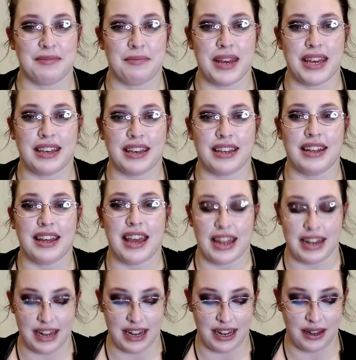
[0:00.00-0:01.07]
make it
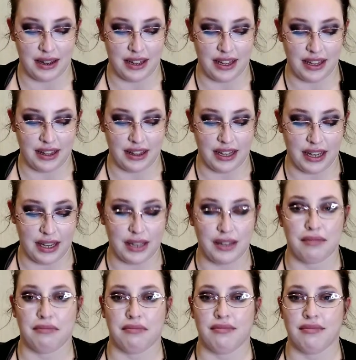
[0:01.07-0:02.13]
any like
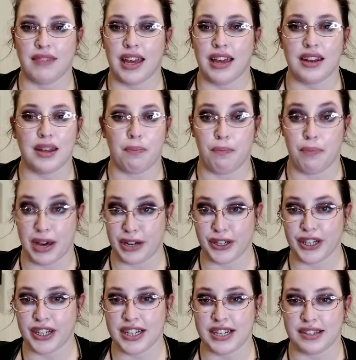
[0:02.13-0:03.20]
any better.